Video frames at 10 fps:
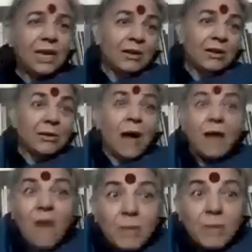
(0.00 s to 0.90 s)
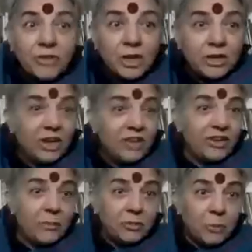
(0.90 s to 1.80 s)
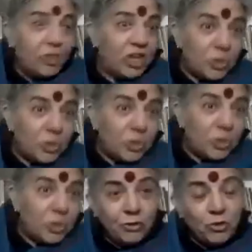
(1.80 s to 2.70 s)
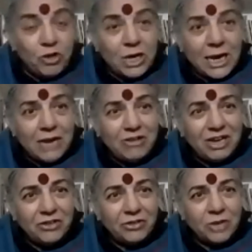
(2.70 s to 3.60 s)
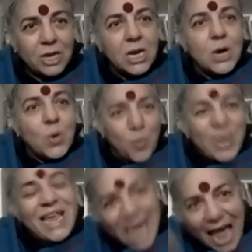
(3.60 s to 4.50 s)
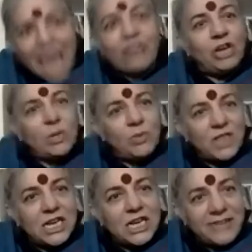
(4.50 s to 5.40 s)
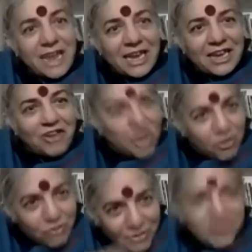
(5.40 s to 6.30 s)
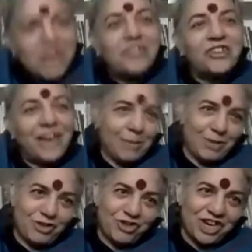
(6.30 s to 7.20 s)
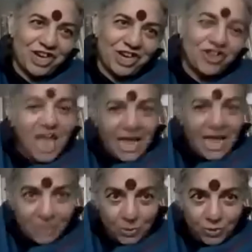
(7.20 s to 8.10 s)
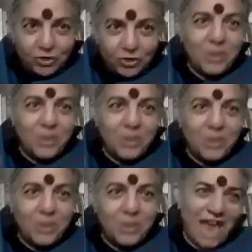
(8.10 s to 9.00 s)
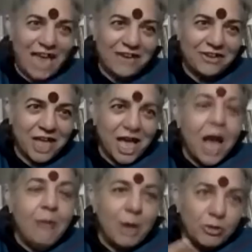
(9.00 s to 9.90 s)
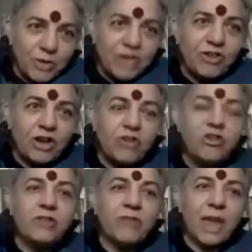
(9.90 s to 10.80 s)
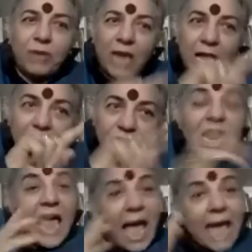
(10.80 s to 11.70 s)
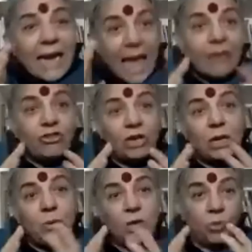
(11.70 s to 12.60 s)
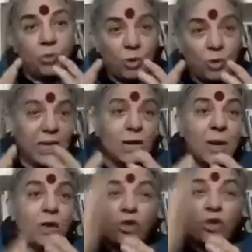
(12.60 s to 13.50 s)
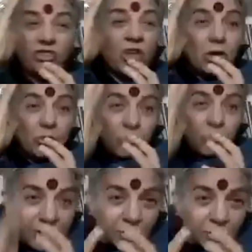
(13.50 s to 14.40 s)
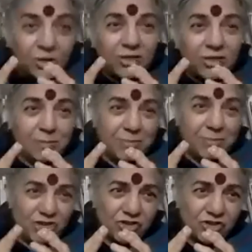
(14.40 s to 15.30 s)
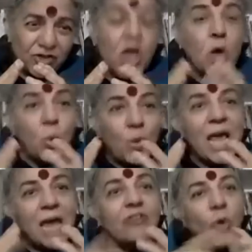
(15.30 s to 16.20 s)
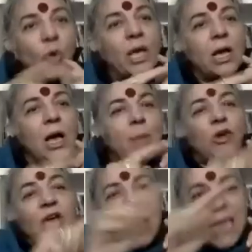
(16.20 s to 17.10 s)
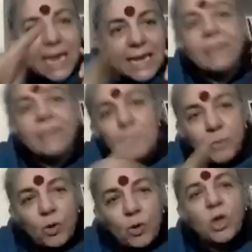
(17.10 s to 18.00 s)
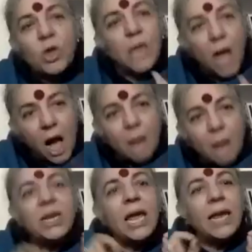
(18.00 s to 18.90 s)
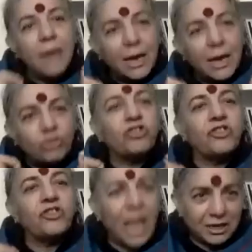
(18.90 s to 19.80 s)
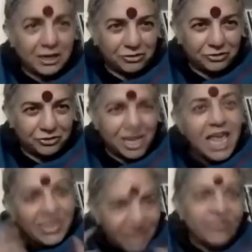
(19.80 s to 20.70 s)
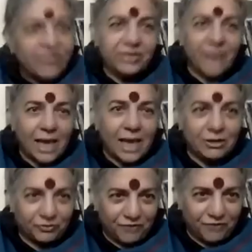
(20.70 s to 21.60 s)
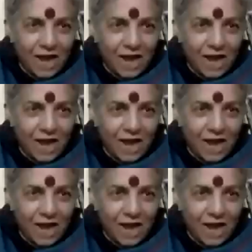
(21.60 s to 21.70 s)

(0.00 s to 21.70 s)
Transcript: Our farmers earn 10 times more. They don't have to leave the rural areas. We can actually, within a decade, reverse climate change. And there was a question in the chat about regenerative agriculture. And actually, we are talking about not just reducing the emissions, we are talking about healing the broken carbon and nitrogen cycles. These are the cycles of life.